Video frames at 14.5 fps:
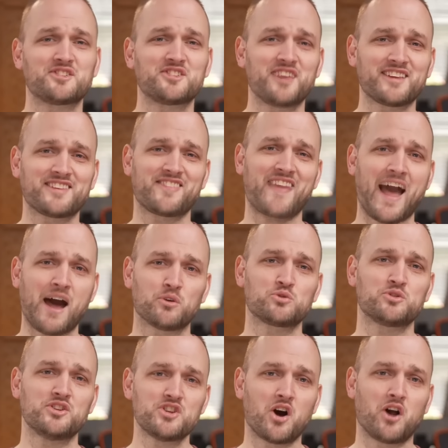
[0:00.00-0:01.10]

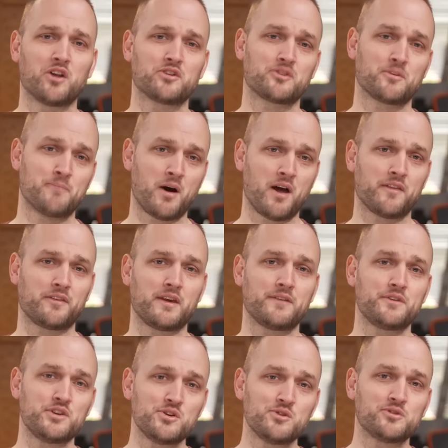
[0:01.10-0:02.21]
$6,000 a month if
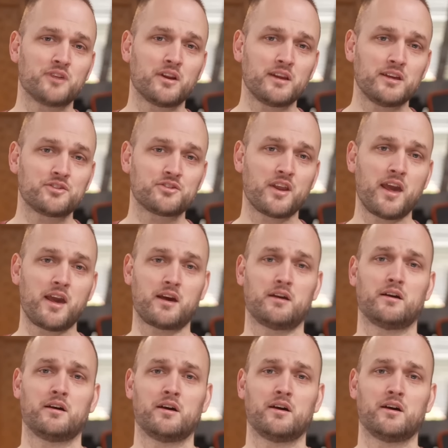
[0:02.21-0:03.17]
you used it each day.